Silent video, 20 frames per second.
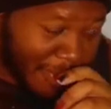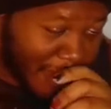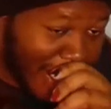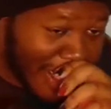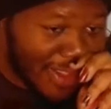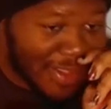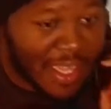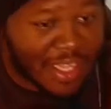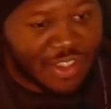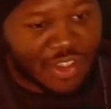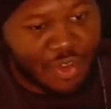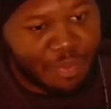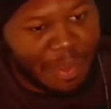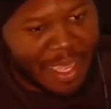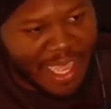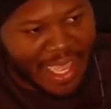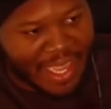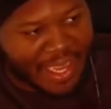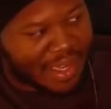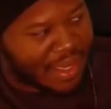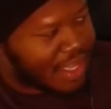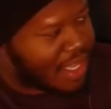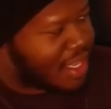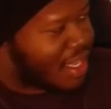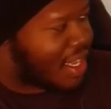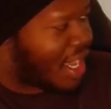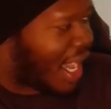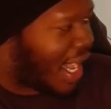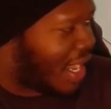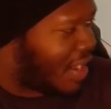that's not too bad.
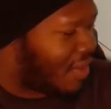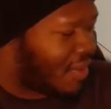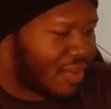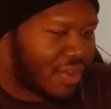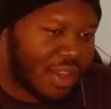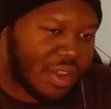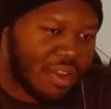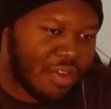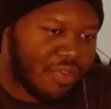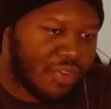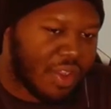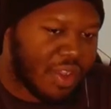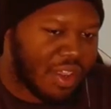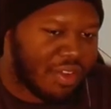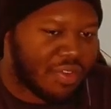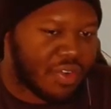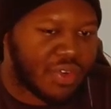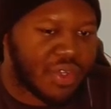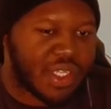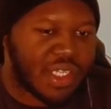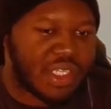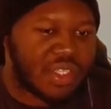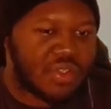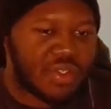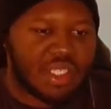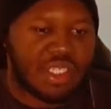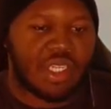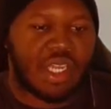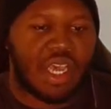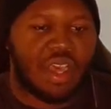I don't know if I'll ever really
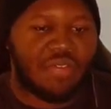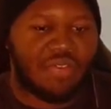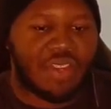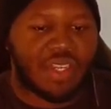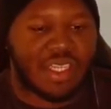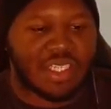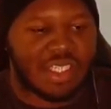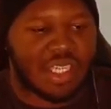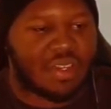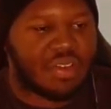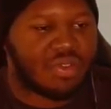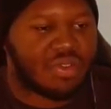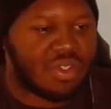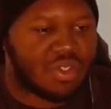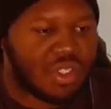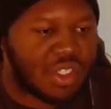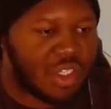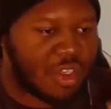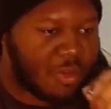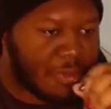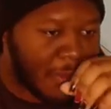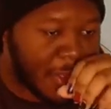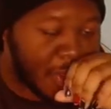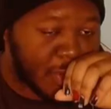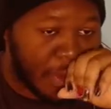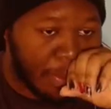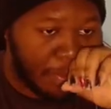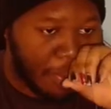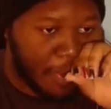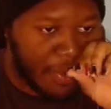use it often because I don't deal
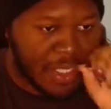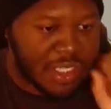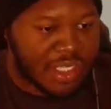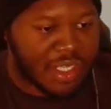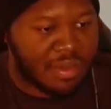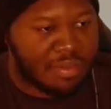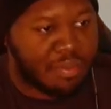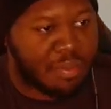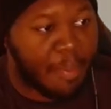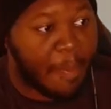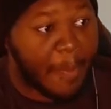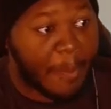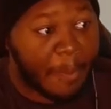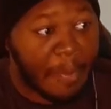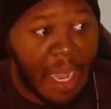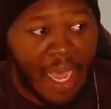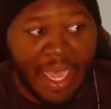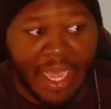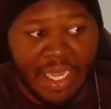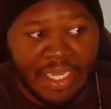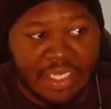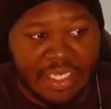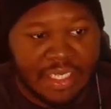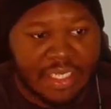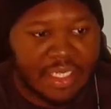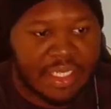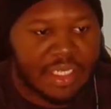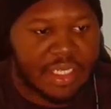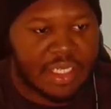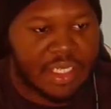much with poison,
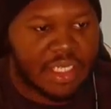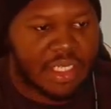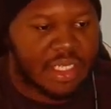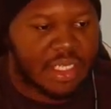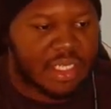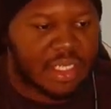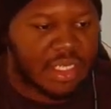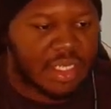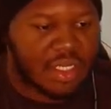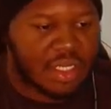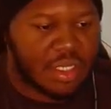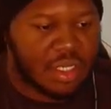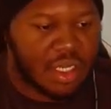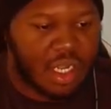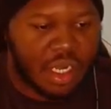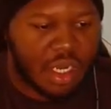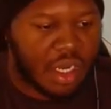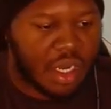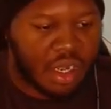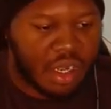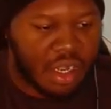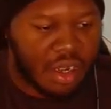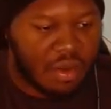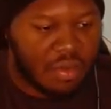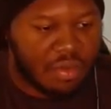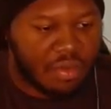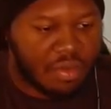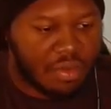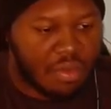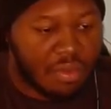but... No, no, no, no, no.